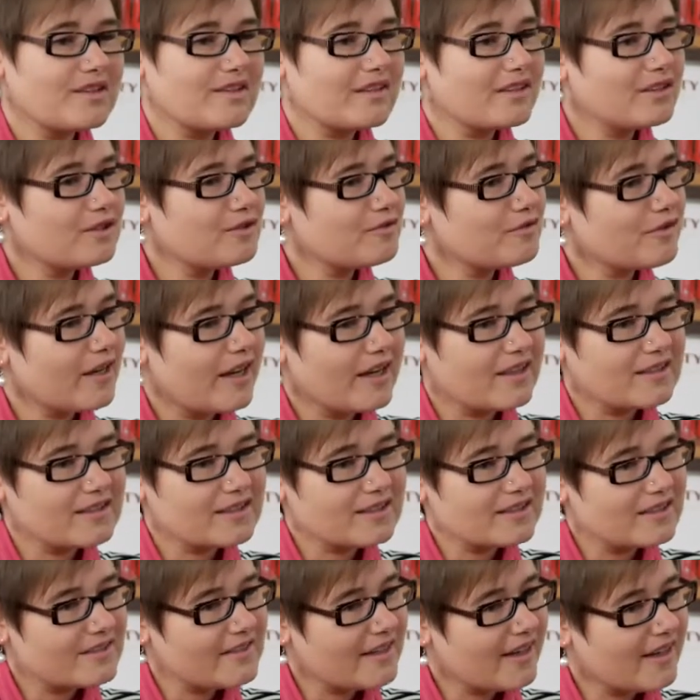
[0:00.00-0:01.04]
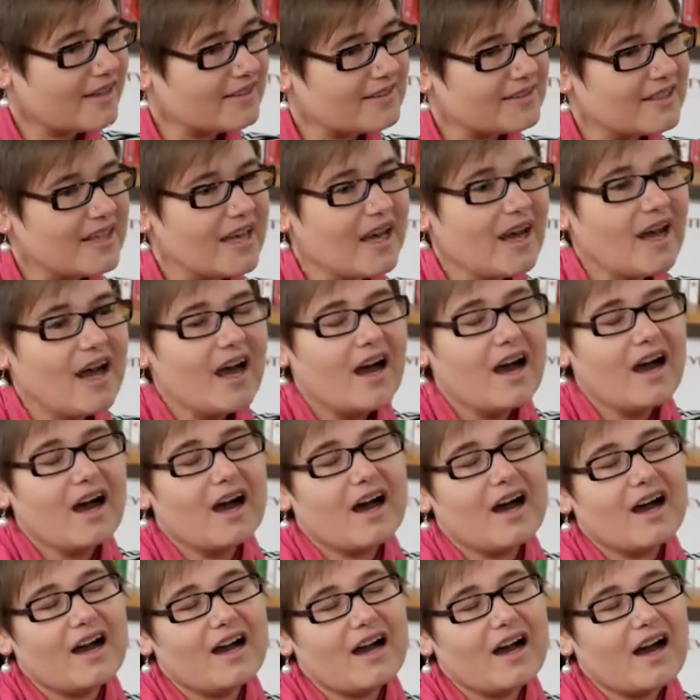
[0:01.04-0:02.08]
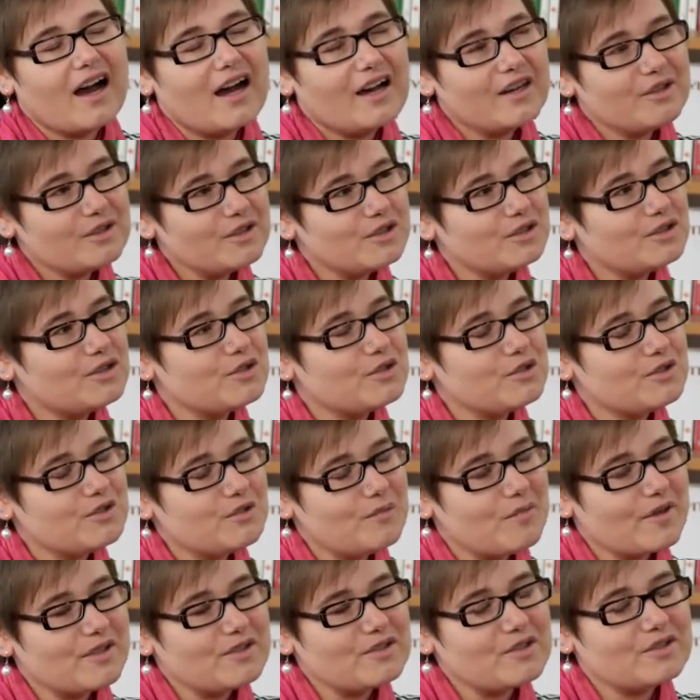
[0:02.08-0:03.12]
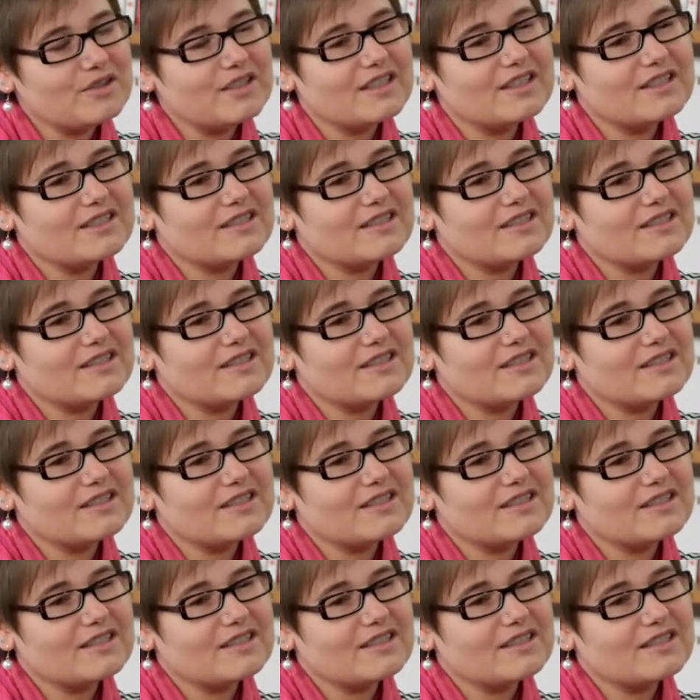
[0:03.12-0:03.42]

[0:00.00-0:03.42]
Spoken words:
Thank you for asking that. How do you choose a mentor?